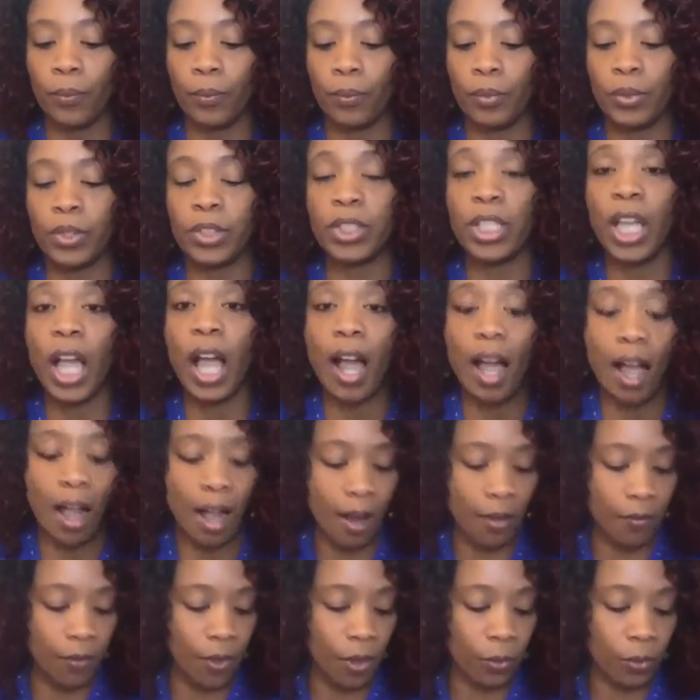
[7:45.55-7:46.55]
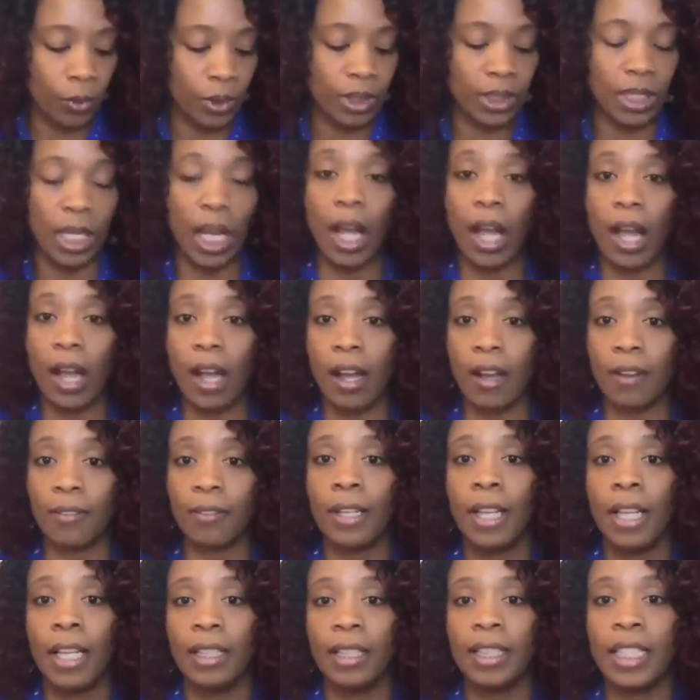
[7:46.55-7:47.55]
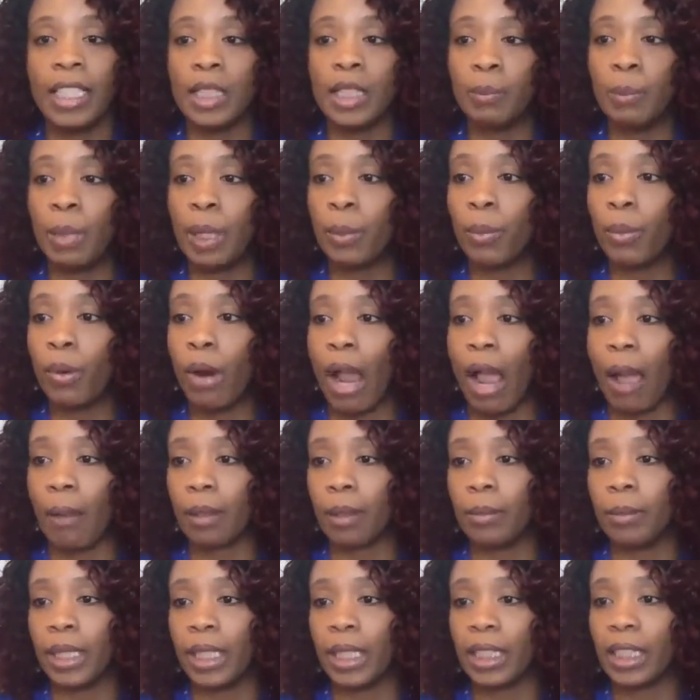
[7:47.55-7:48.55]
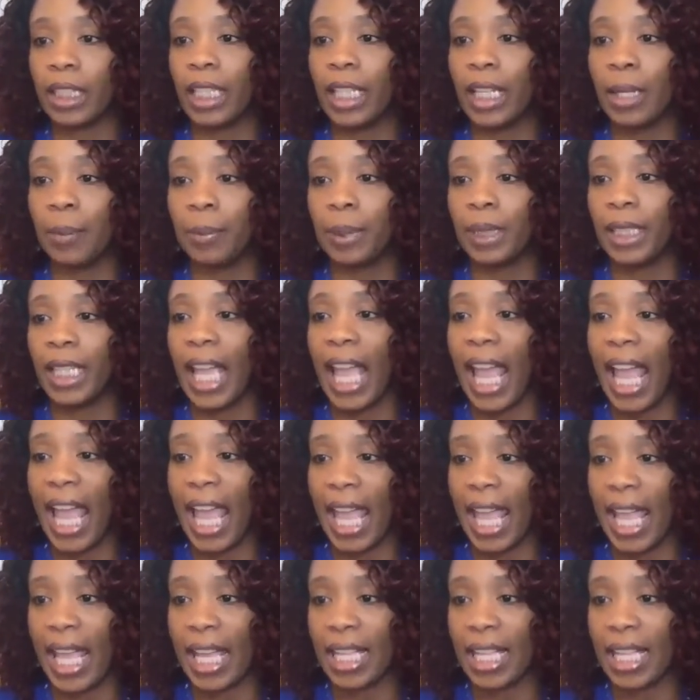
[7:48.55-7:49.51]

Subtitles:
solve or resolve this big problem that the company has.